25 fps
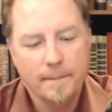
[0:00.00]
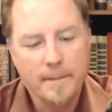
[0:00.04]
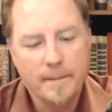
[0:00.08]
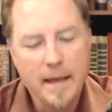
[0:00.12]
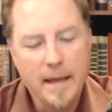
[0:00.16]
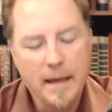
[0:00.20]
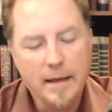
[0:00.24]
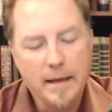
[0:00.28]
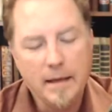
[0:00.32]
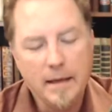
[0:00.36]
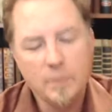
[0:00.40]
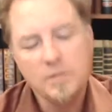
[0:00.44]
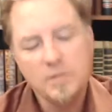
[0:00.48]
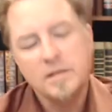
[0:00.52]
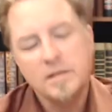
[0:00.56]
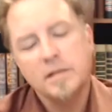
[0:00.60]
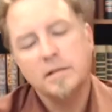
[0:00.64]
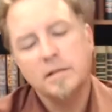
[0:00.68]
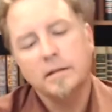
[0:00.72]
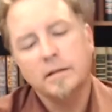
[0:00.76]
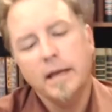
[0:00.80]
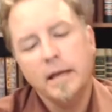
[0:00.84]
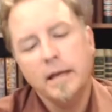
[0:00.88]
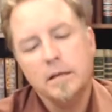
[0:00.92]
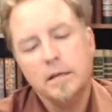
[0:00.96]
It was this
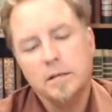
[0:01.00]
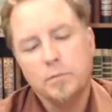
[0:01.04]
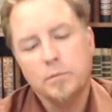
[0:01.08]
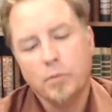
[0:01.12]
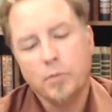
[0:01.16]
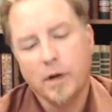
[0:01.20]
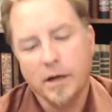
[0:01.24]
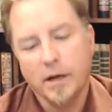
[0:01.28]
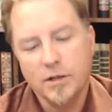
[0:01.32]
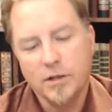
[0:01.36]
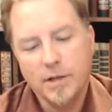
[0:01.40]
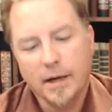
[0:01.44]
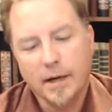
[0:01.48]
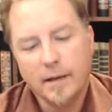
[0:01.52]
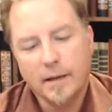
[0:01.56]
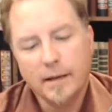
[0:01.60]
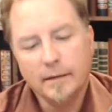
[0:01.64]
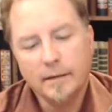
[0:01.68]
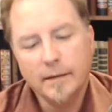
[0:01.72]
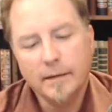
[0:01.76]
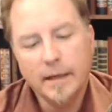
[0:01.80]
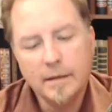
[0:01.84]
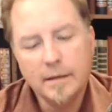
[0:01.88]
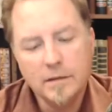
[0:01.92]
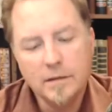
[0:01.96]
latest project that
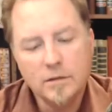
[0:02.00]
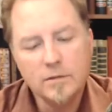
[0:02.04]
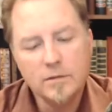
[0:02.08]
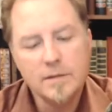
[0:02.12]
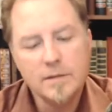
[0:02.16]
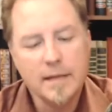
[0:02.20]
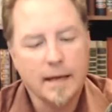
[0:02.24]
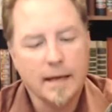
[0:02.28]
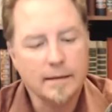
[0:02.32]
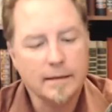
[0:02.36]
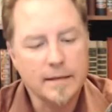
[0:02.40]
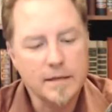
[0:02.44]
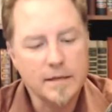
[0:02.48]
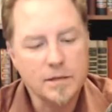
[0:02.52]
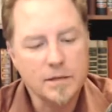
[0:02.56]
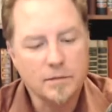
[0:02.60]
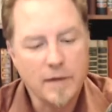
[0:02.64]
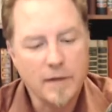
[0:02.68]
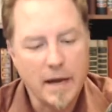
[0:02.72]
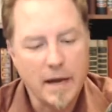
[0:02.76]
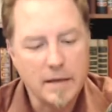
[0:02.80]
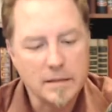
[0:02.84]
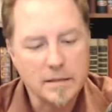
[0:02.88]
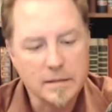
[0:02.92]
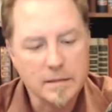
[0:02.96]
led to Stanley's
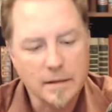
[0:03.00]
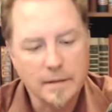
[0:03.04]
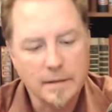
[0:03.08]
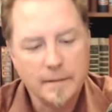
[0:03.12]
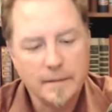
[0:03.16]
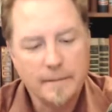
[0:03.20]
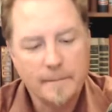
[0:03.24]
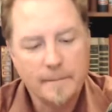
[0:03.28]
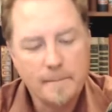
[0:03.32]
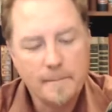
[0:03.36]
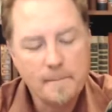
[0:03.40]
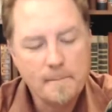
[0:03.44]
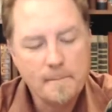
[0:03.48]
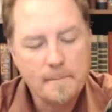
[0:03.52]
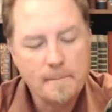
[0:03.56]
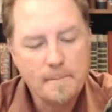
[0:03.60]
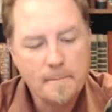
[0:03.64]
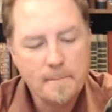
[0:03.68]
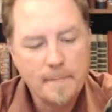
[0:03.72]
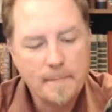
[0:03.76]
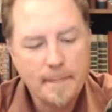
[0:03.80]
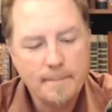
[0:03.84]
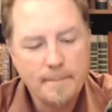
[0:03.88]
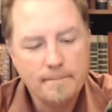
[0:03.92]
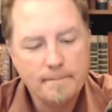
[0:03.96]
arrest.
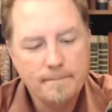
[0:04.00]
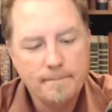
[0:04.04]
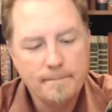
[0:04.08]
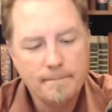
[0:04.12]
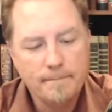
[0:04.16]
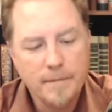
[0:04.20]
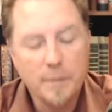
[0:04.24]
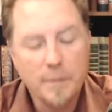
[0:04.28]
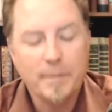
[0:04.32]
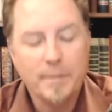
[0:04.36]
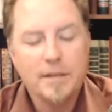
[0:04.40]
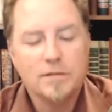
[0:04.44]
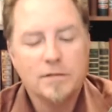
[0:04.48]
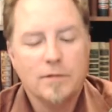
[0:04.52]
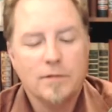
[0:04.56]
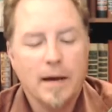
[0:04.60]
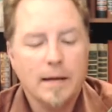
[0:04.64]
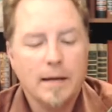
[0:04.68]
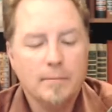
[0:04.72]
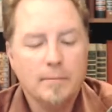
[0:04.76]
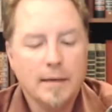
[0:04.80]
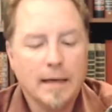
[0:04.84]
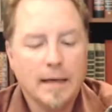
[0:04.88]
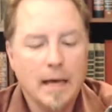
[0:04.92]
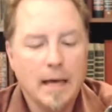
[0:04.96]
The bus ride
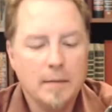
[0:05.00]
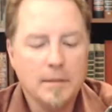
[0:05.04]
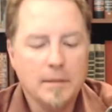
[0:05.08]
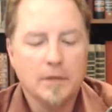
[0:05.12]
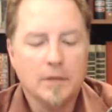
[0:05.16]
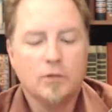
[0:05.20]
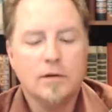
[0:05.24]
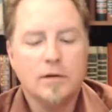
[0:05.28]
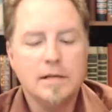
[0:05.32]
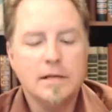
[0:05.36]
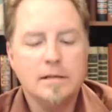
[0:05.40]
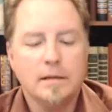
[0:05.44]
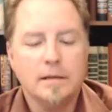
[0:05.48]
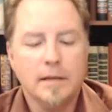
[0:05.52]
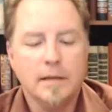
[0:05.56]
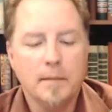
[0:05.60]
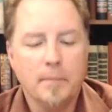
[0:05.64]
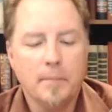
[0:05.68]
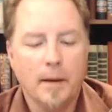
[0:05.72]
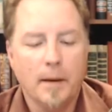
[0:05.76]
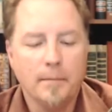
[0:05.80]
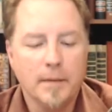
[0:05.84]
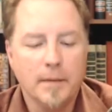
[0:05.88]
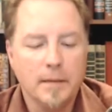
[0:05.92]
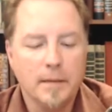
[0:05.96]
became increasingly
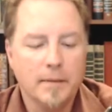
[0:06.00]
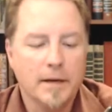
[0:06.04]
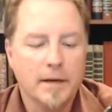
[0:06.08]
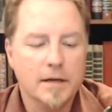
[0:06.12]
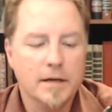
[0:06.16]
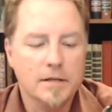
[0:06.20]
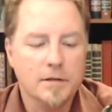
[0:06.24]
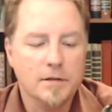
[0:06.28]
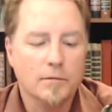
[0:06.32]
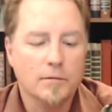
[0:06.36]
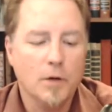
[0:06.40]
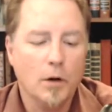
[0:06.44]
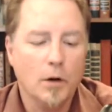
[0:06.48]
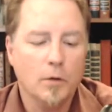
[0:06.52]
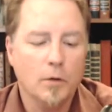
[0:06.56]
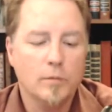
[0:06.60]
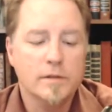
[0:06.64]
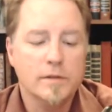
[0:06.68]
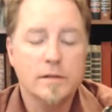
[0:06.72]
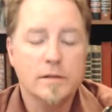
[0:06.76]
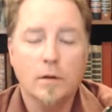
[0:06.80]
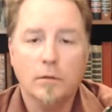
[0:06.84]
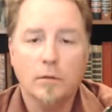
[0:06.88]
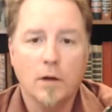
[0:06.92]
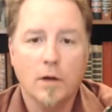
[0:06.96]
bumpy because the road was
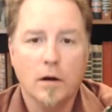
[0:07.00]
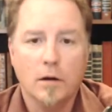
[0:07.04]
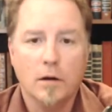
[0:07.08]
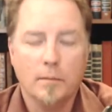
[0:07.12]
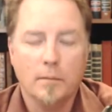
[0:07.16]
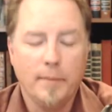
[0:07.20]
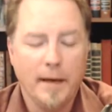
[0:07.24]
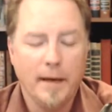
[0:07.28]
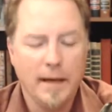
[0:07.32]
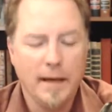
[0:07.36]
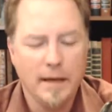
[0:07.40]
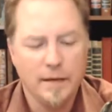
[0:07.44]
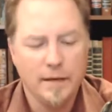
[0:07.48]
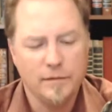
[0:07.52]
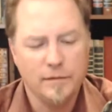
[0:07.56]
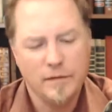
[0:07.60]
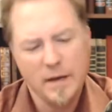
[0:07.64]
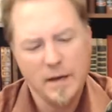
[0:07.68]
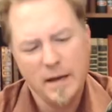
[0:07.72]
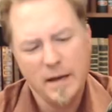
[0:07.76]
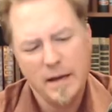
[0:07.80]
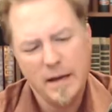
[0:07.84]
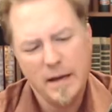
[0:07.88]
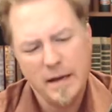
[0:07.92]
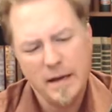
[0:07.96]
no longer paved.
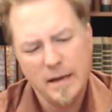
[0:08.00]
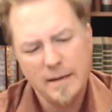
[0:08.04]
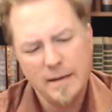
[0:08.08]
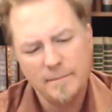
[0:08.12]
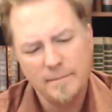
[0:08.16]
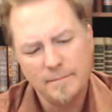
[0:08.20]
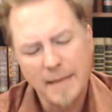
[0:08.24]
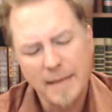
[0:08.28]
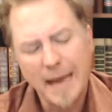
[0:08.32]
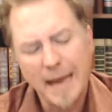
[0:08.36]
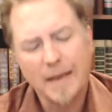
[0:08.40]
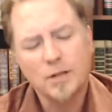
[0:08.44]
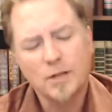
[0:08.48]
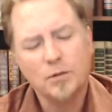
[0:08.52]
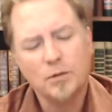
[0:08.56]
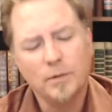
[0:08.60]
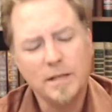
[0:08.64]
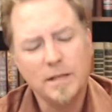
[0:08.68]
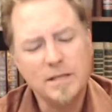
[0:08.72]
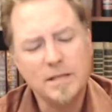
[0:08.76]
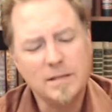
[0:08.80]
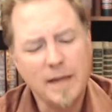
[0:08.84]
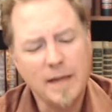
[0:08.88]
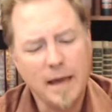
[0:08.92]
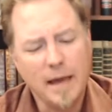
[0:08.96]
Actually,
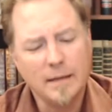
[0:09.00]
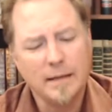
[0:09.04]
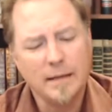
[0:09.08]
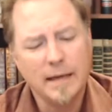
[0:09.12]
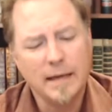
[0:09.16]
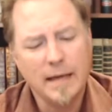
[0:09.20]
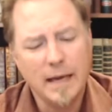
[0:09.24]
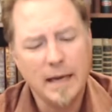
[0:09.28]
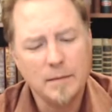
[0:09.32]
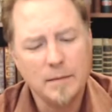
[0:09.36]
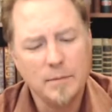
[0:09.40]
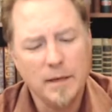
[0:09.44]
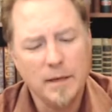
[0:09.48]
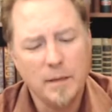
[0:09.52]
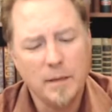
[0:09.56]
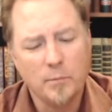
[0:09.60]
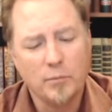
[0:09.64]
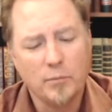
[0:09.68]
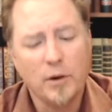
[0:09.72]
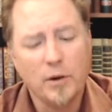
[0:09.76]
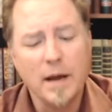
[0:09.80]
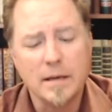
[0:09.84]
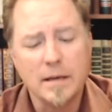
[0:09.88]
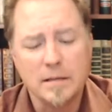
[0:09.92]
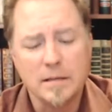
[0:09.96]
Stanley had been
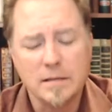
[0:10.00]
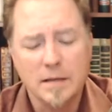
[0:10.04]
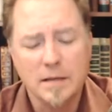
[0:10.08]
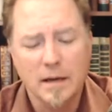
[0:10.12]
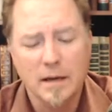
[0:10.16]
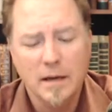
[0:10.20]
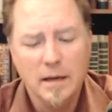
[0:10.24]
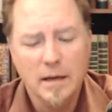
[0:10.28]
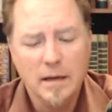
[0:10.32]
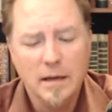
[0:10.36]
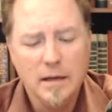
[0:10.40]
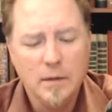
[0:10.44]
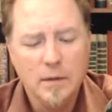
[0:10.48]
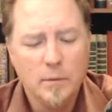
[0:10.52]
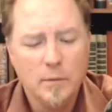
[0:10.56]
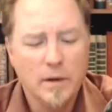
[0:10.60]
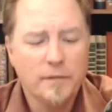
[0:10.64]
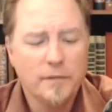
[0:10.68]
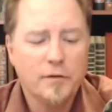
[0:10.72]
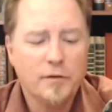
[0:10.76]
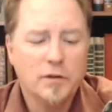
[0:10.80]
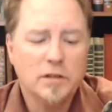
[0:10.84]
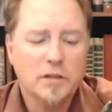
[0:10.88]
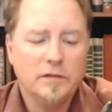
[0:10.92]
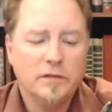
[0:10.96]
impressed when he
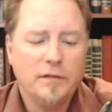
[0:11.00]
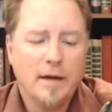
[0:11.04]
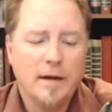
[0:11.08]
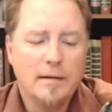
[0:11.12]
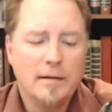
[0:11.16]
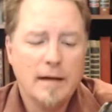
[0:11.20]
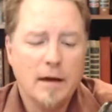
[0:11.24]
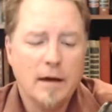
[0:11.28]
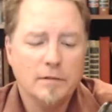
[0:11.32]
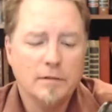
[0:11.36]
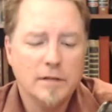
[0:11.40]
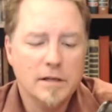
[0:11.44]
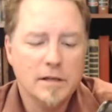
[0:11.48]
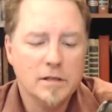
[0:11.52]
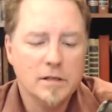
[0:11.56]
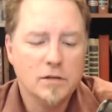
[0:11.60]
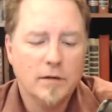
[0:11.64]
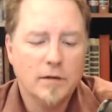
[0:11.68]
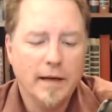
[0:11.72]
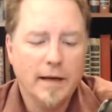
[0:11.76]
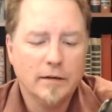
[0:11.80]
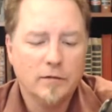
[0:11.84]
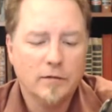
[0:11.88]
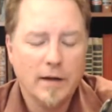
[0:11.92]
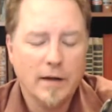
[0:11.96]
first found out that his
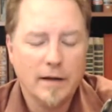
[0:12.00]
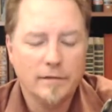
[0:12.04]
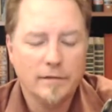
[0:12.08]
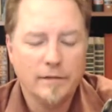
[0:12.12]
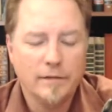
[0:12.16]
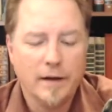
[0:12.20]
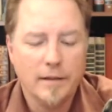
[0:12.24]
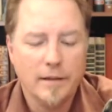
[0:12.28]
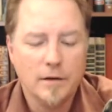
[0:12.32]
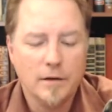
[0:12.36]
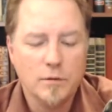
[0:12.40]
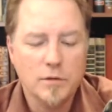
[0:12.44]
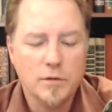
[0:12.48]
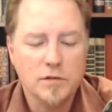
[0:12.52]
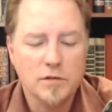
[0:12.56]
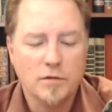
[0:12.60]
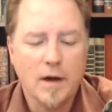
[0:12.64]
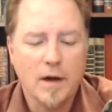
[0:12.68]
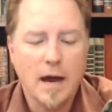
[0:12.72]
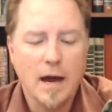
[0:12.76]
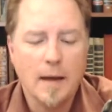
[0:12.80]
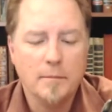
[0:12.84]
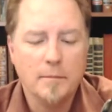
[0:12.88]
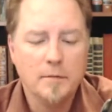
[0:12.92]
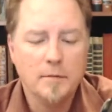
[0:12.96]
great grandfather was
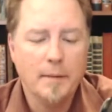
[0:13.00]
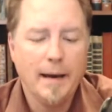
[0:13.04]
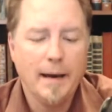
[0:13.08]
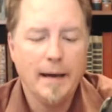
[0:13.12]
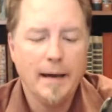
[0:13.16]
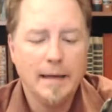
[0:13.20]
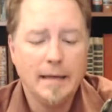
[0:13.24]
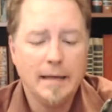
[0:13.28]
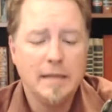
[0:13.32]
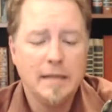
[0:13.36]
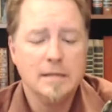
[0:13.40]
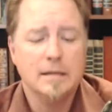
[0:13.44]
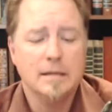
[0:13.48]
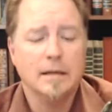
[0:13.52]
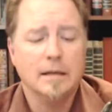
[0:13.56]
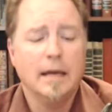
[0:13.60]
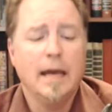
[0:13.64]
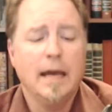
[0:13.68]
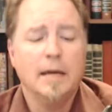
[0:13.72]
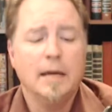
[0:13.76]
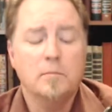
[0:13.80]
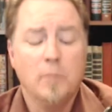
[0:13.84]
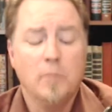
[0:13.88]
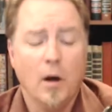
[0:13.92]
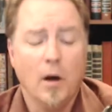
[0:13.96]
robbed by Kissin'
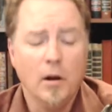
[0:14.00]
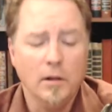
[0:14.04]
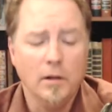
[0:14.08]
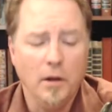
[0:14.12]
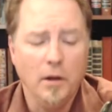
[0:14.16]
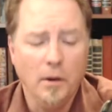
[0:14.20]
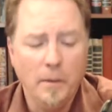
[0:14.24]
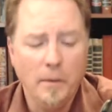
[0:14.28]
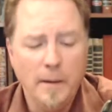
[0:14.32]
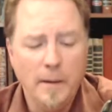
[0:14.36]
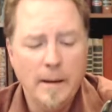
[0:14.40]
Kate Barlow.